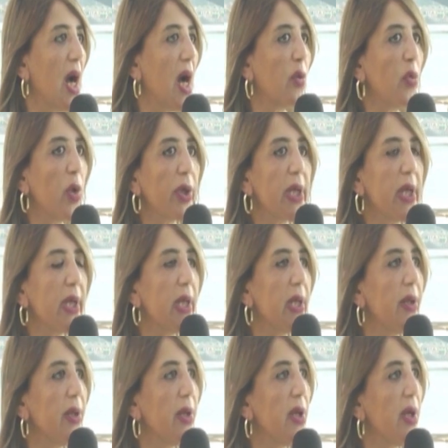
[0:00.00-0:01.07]
are working
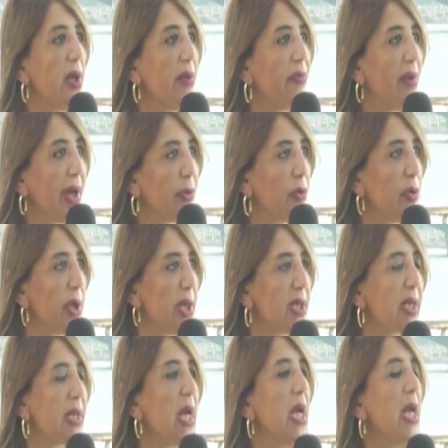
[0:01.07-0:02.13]
in the
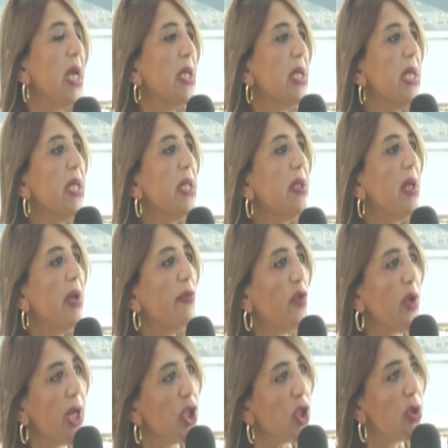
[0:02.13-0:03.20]
factories need the
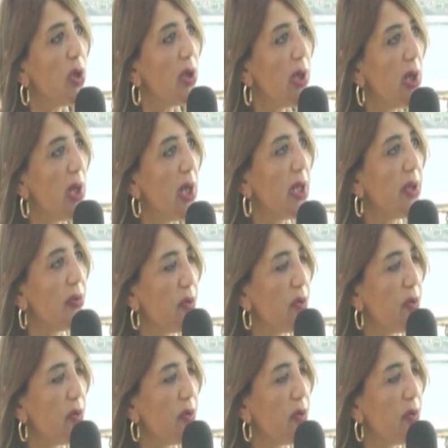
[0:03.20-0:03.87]
vocational uh,